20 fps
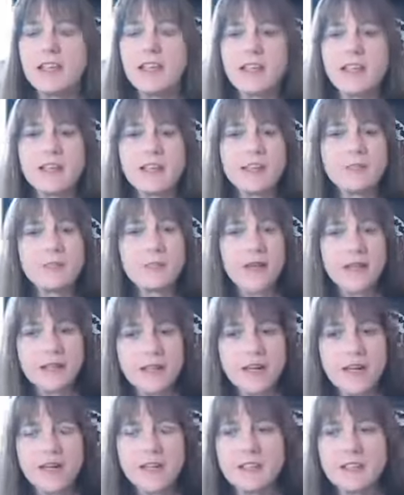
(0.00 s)
and my
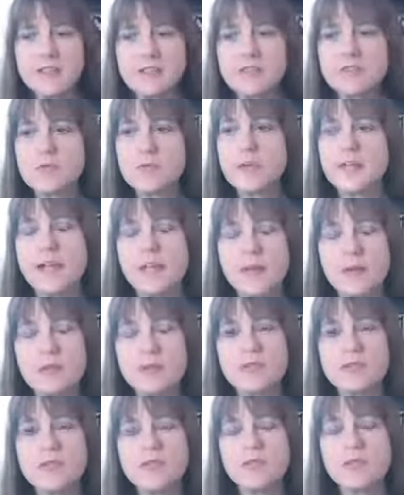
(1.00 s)
knowledge will
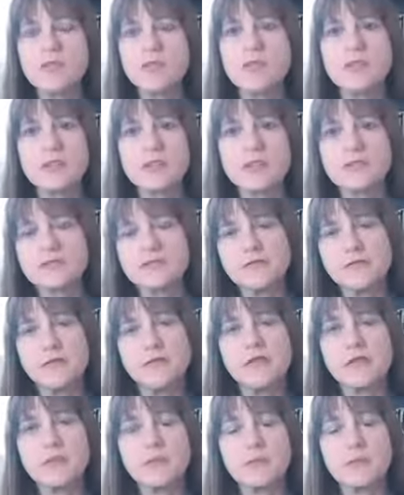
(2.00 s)
help to
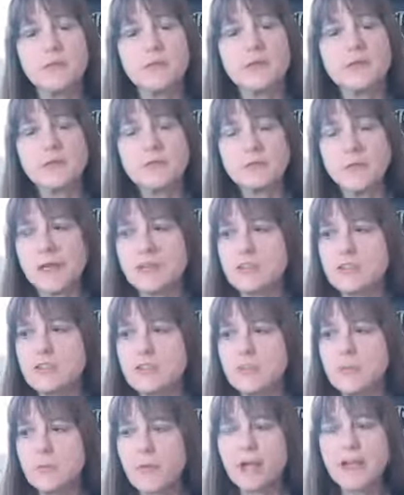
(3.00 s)
inform
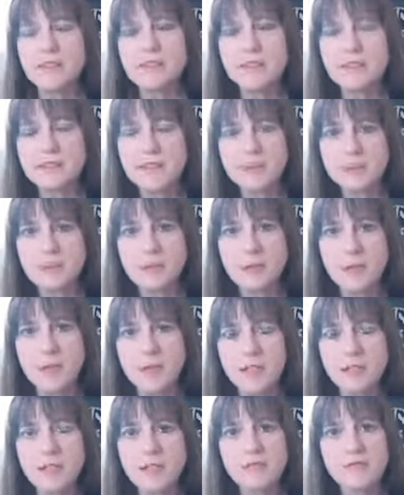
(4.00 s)
my decision
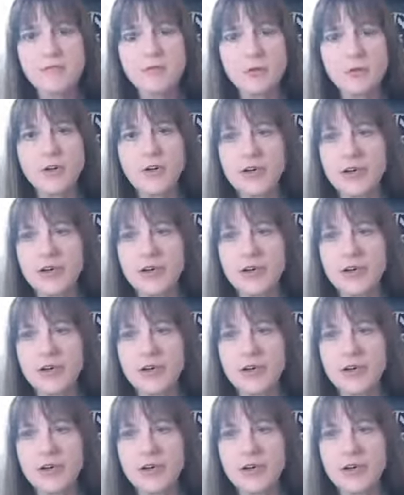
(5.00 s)
making for